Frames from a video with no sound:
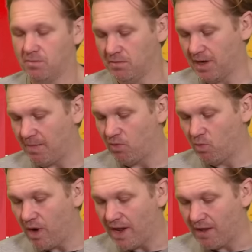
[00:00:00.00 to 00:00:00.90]
Cameron
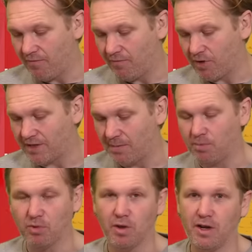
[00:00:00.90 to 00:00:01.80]
Winnett, for
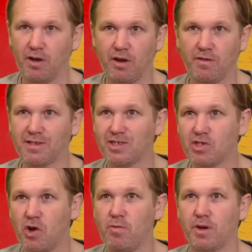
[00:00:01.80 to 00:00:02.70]
example, I know, I know, there's
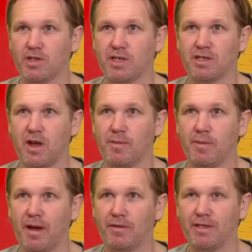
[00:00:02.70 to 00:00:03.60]
so much excitement
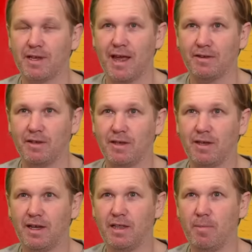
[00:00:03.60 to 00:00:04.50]
about this lad
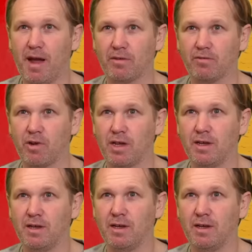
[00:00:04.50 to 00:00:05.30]
in the back three.